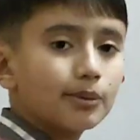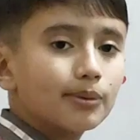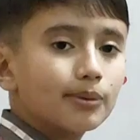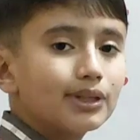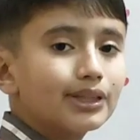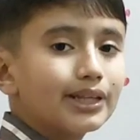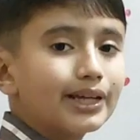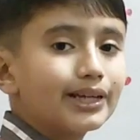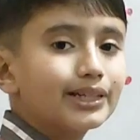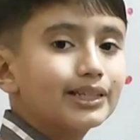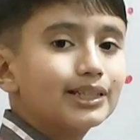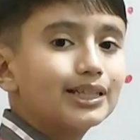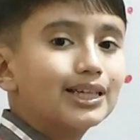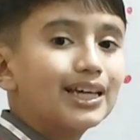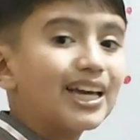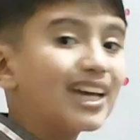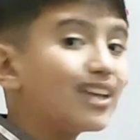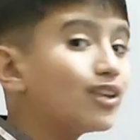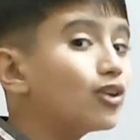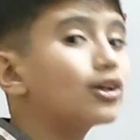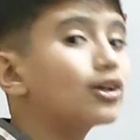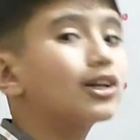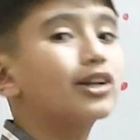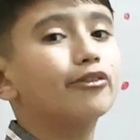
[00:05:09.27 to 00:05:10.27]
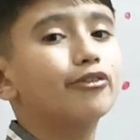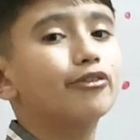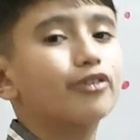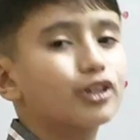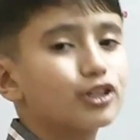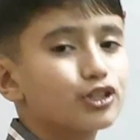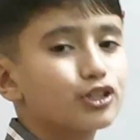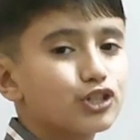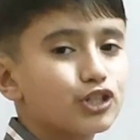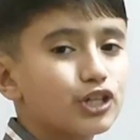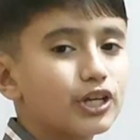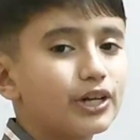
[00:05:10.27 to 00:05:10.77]
the people that cannot
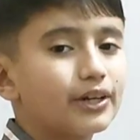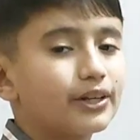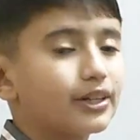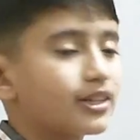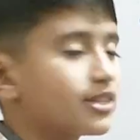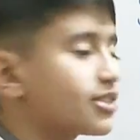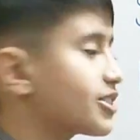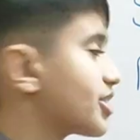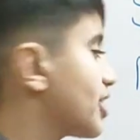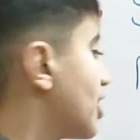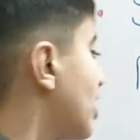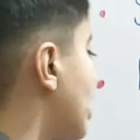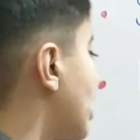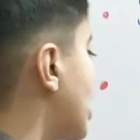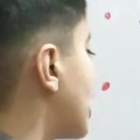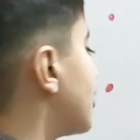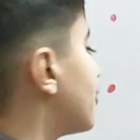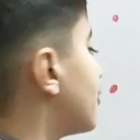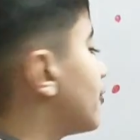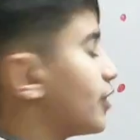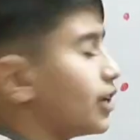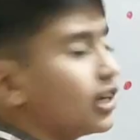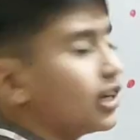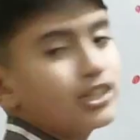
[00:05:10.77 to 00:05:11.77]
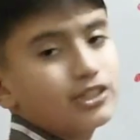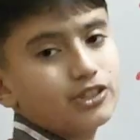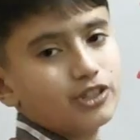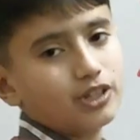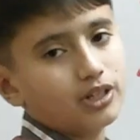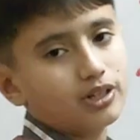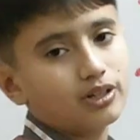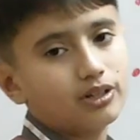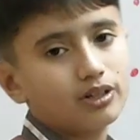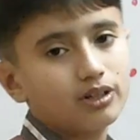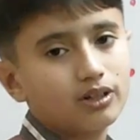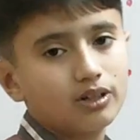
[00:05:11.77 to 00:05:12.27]
differentiate is in
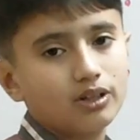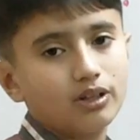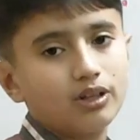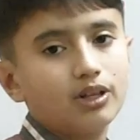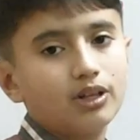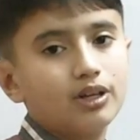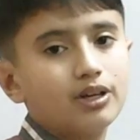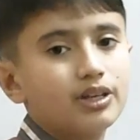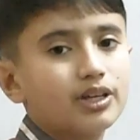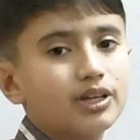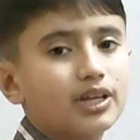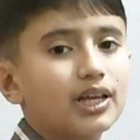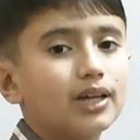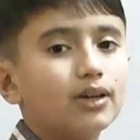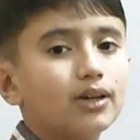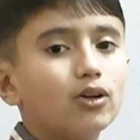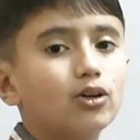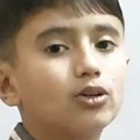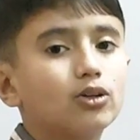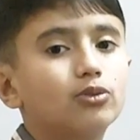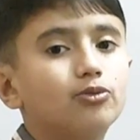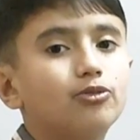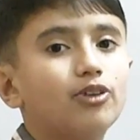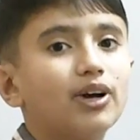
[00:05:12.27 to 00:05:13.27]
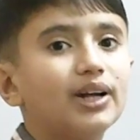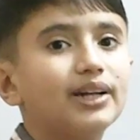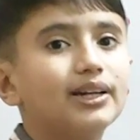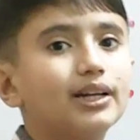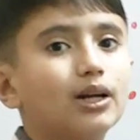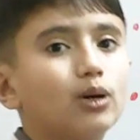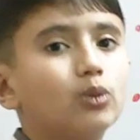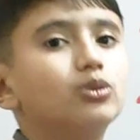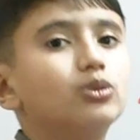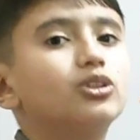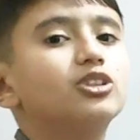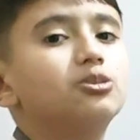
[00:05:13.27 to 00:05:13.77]
religion. They cannot
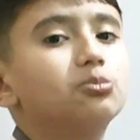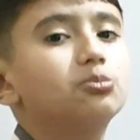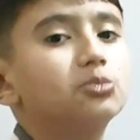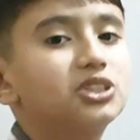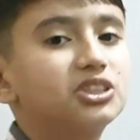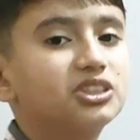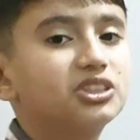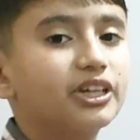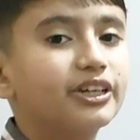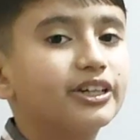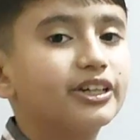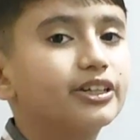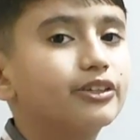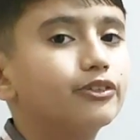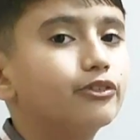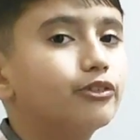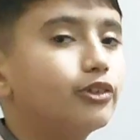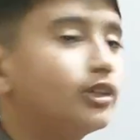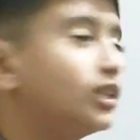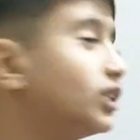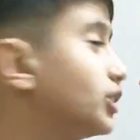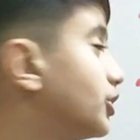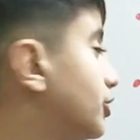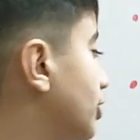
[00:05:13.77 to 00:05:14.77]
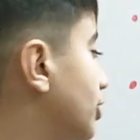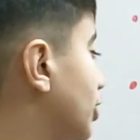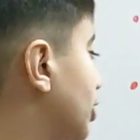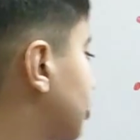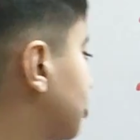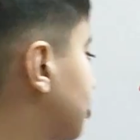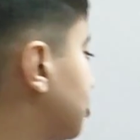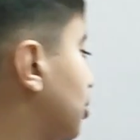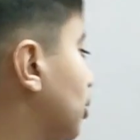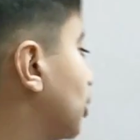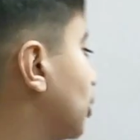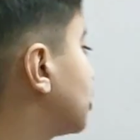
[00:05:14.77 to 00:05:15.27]
find out this mistake in
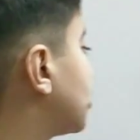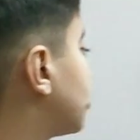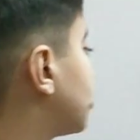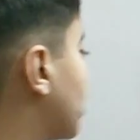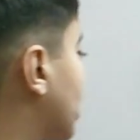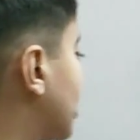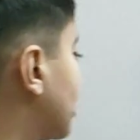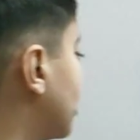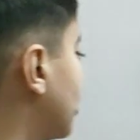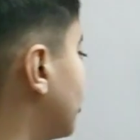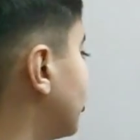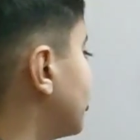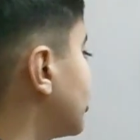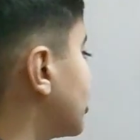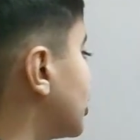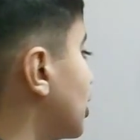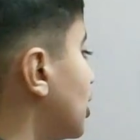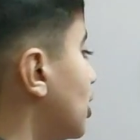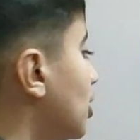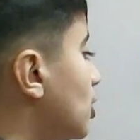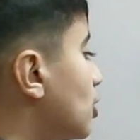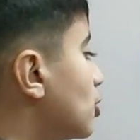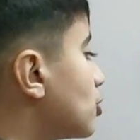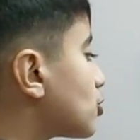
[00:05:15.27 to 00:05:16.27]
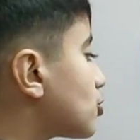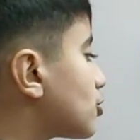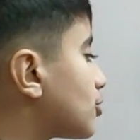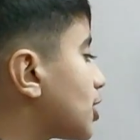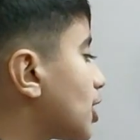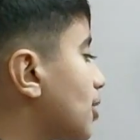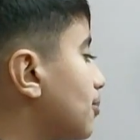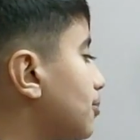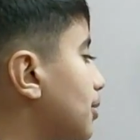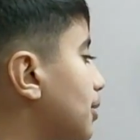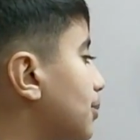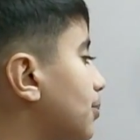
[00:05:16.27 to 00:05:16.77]
religious perspectives.
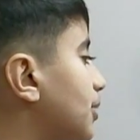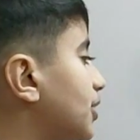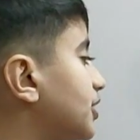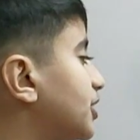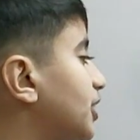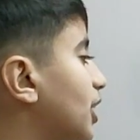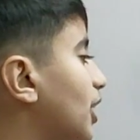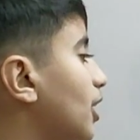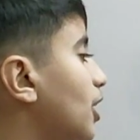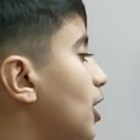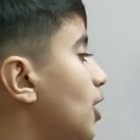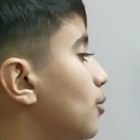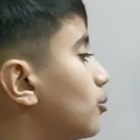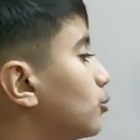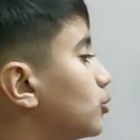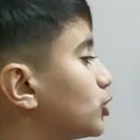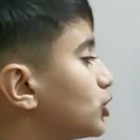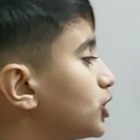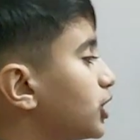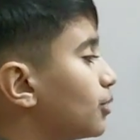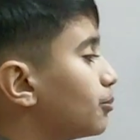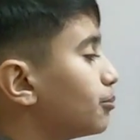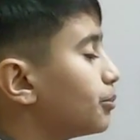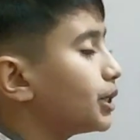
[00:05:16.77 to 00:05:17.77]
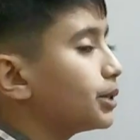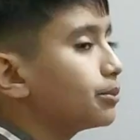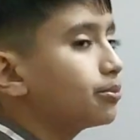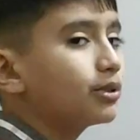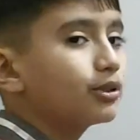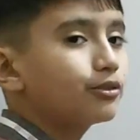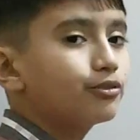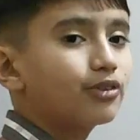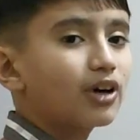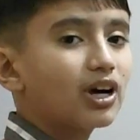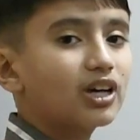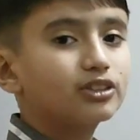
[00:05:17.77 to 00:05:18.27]
So some people say Muslim
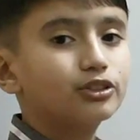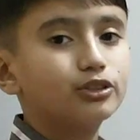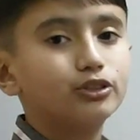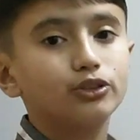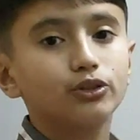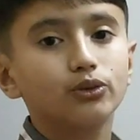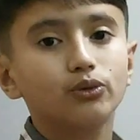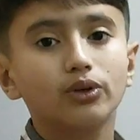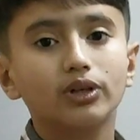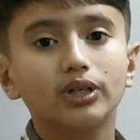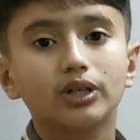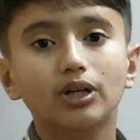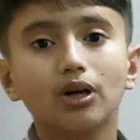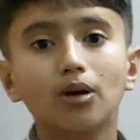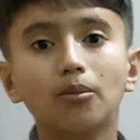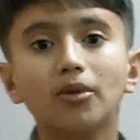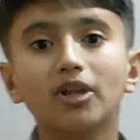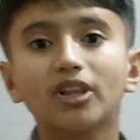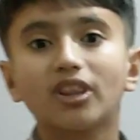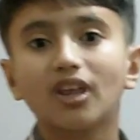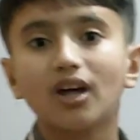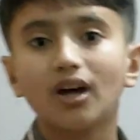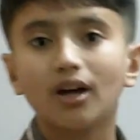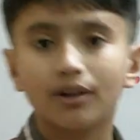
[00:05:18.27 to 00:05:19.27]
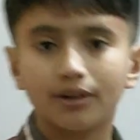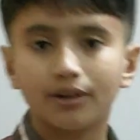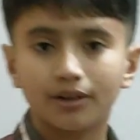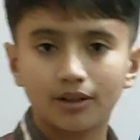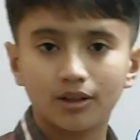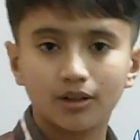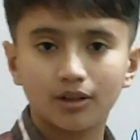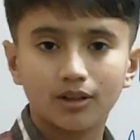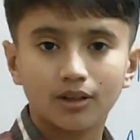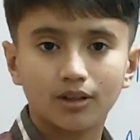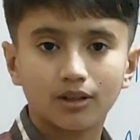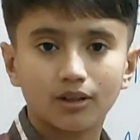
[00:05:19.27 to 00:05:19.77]
people fast during
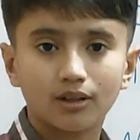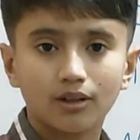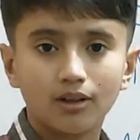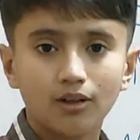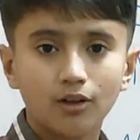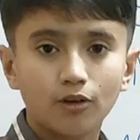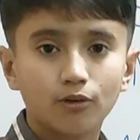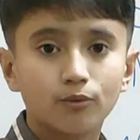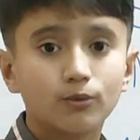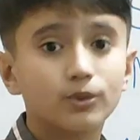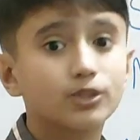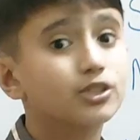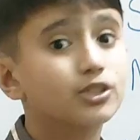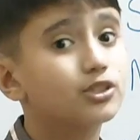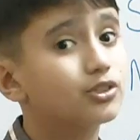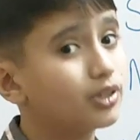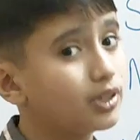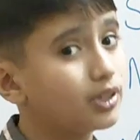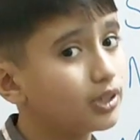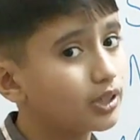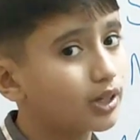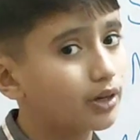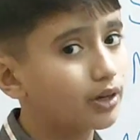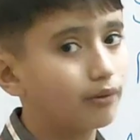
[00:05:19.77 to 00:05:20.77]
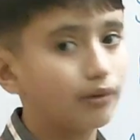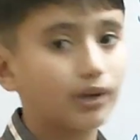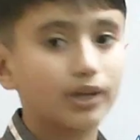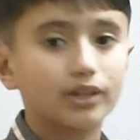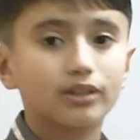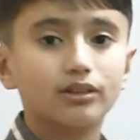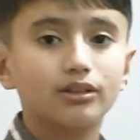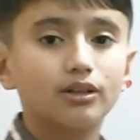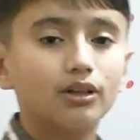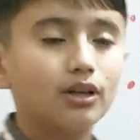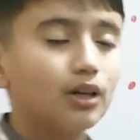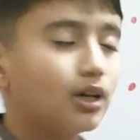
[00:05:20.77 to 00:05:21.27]
Ramadan, which is
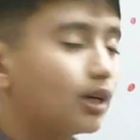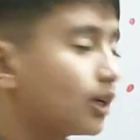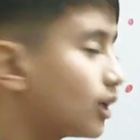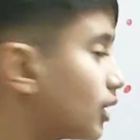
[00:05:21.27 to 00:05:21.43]
incorrect.